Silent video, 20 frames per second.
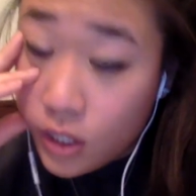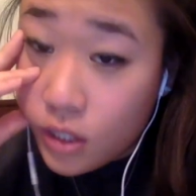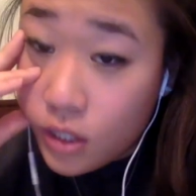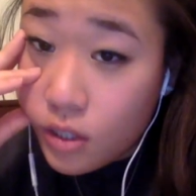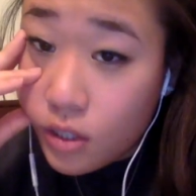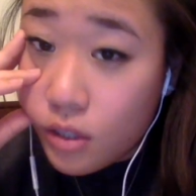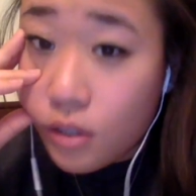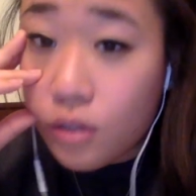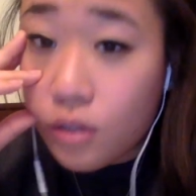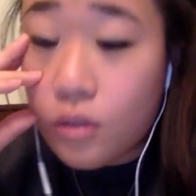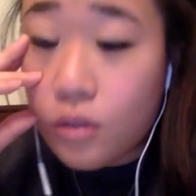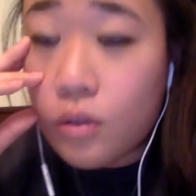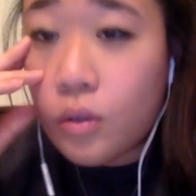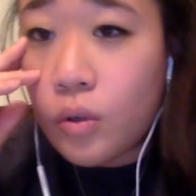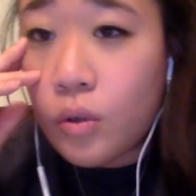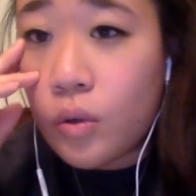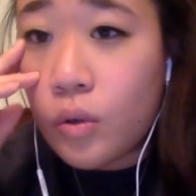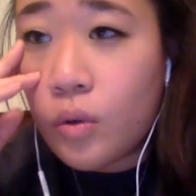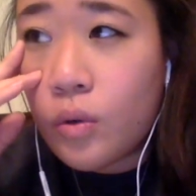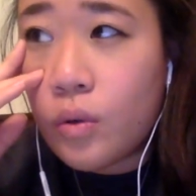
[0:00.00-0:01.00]

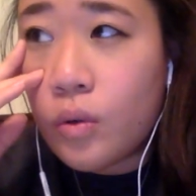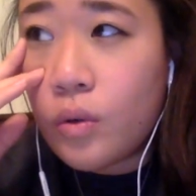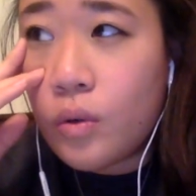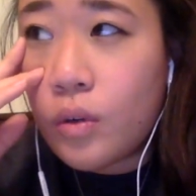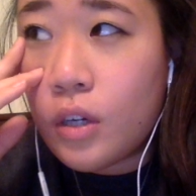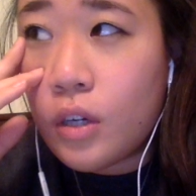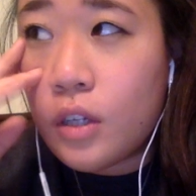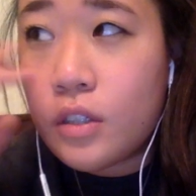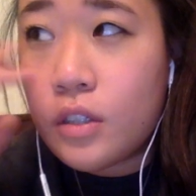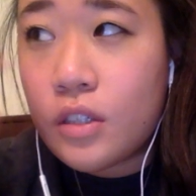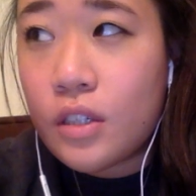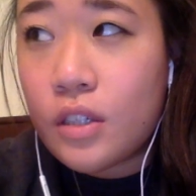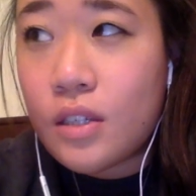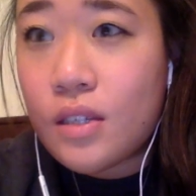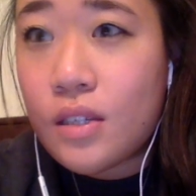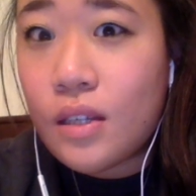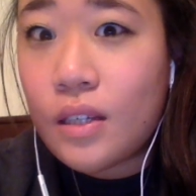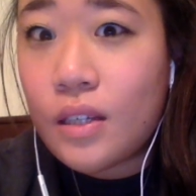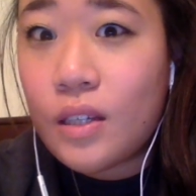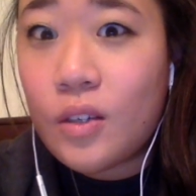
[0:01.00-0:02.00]
So
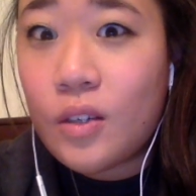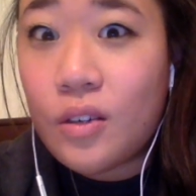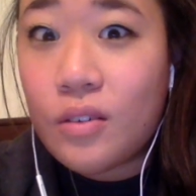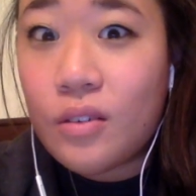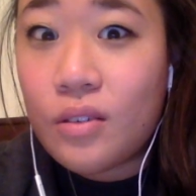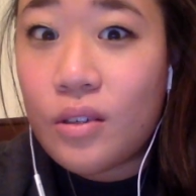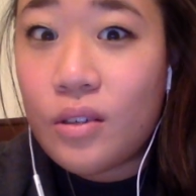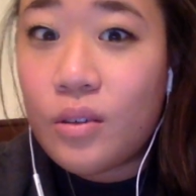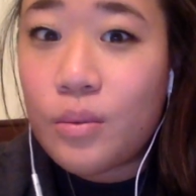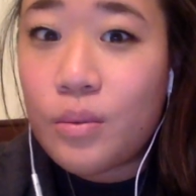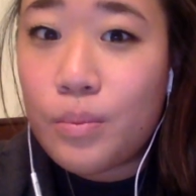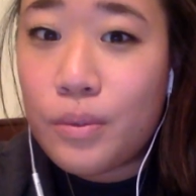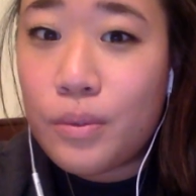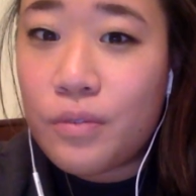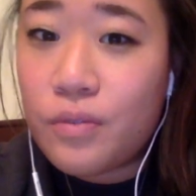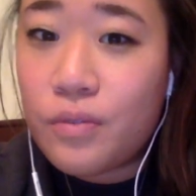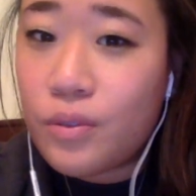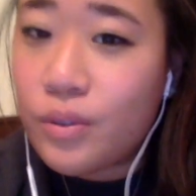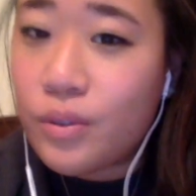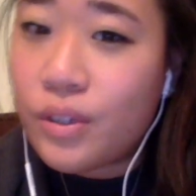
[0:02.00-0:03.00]
just letting y'all know
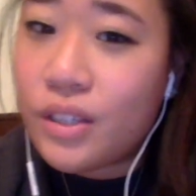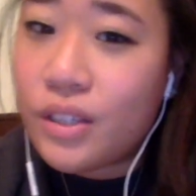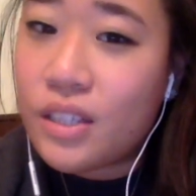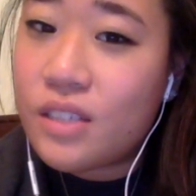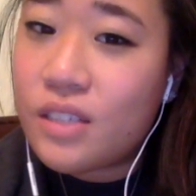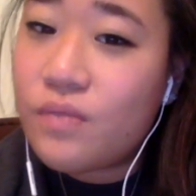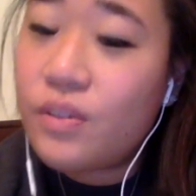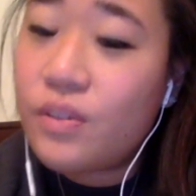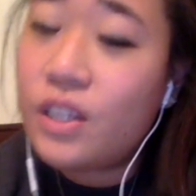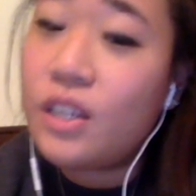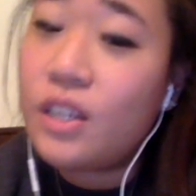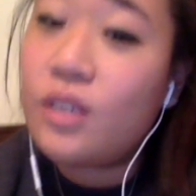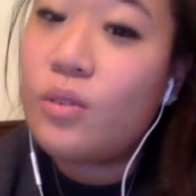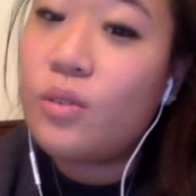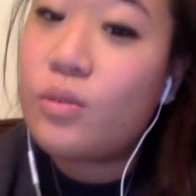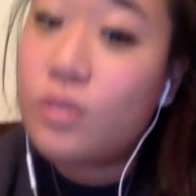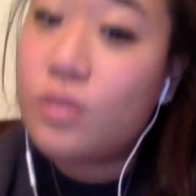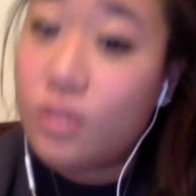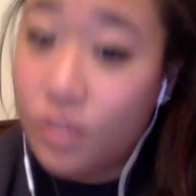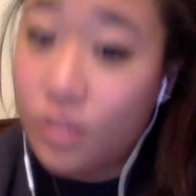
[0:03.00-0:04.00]
before this video
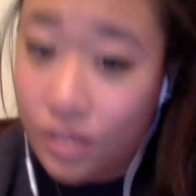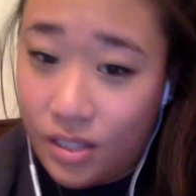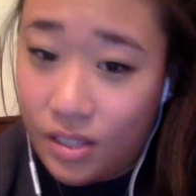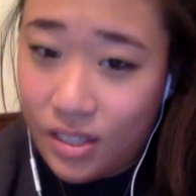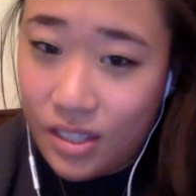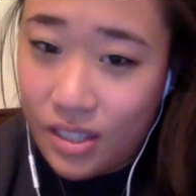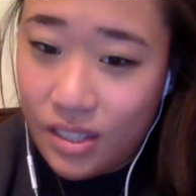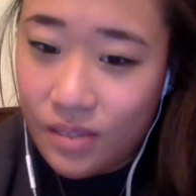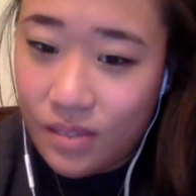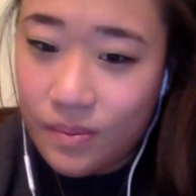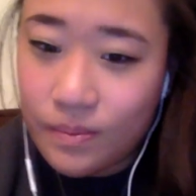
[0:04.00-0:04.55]
starts.